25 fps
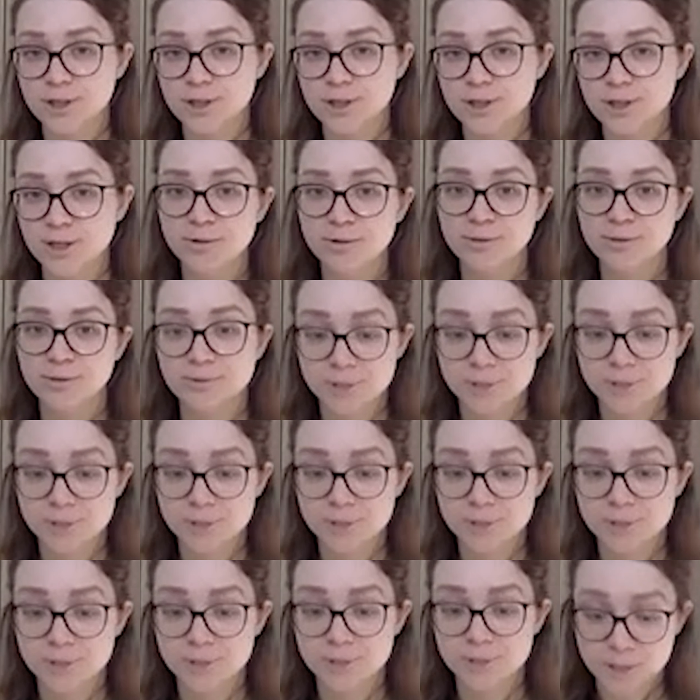versioning,
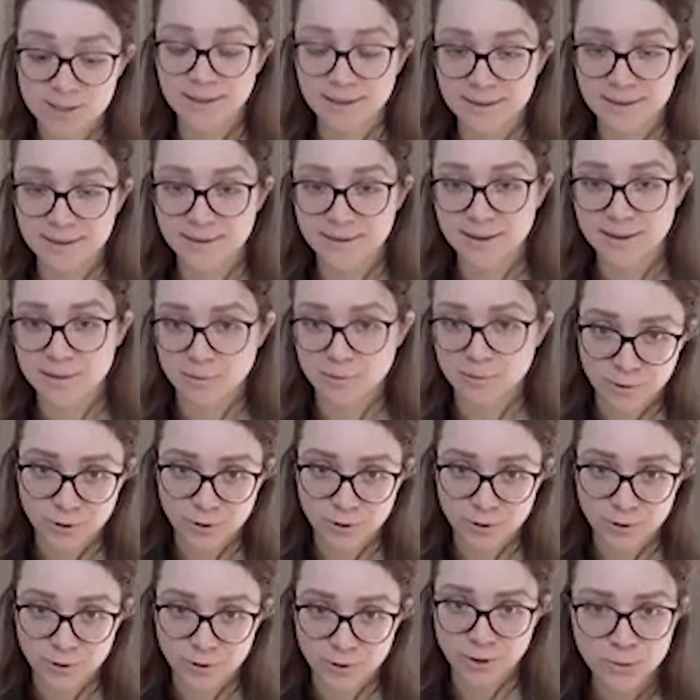just like in
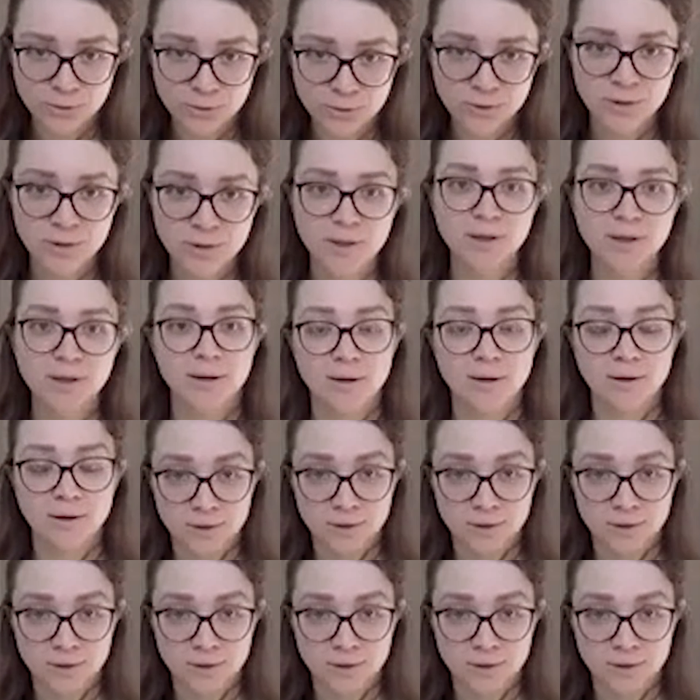GitHub for the code,